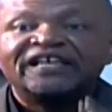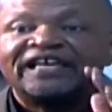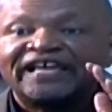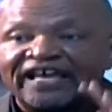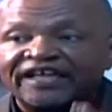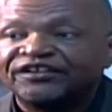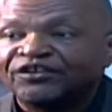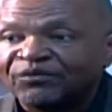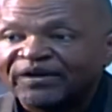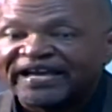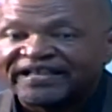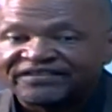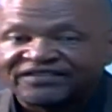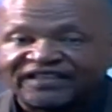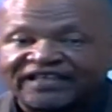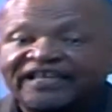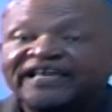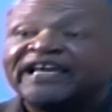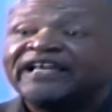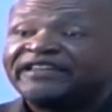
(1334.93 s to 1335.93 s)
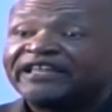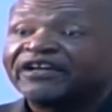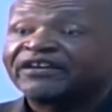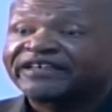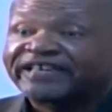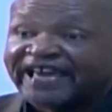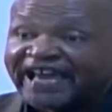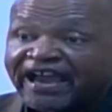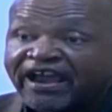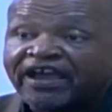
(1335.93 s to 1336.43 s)
in the Red Sea. They're
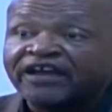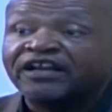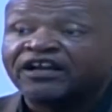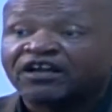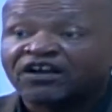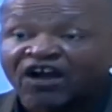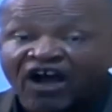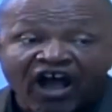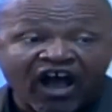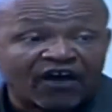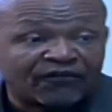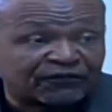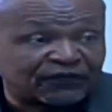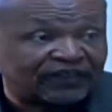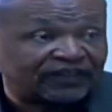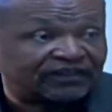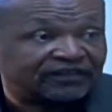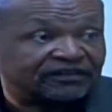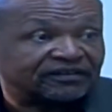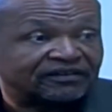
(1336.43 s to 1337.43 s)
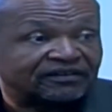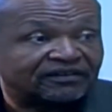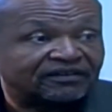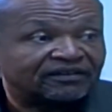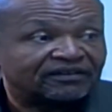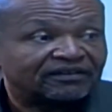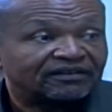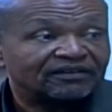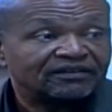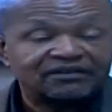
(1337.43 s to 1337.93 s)
carrying a coffin
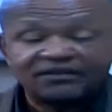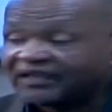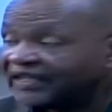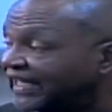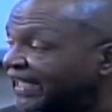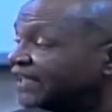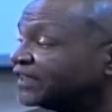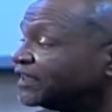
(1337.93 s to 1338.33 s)
in the